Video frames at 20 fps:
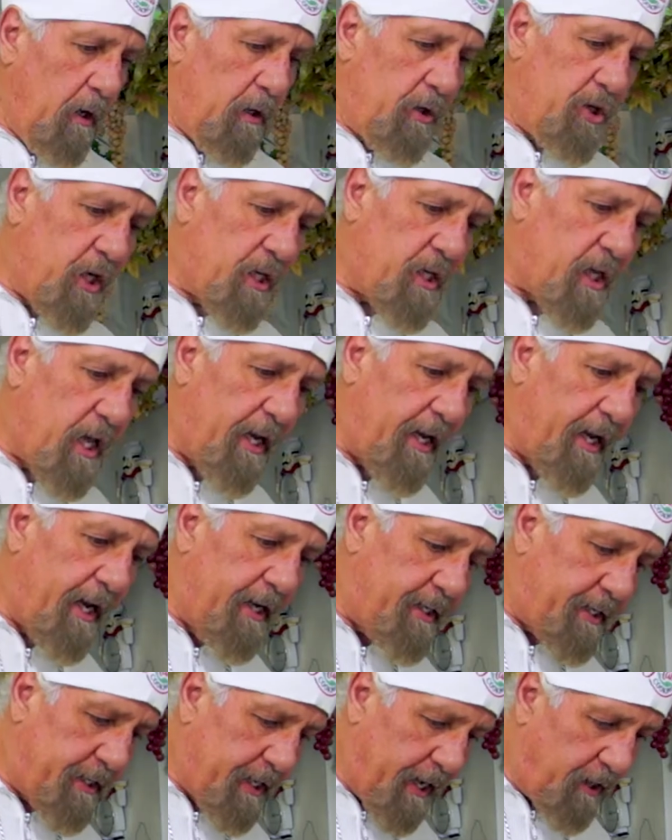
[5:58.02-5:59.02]
Just like I
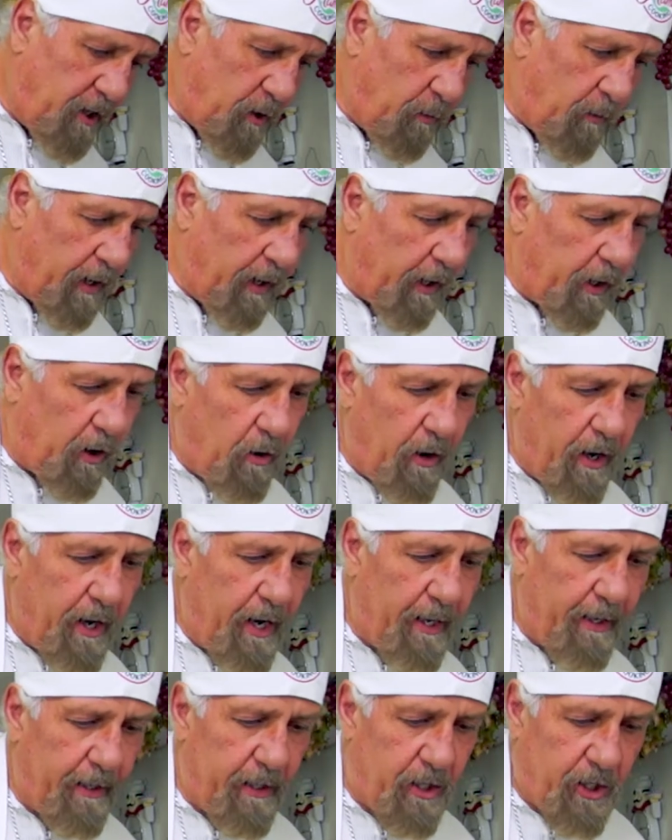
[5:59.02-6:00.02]
said, you want to go ahead and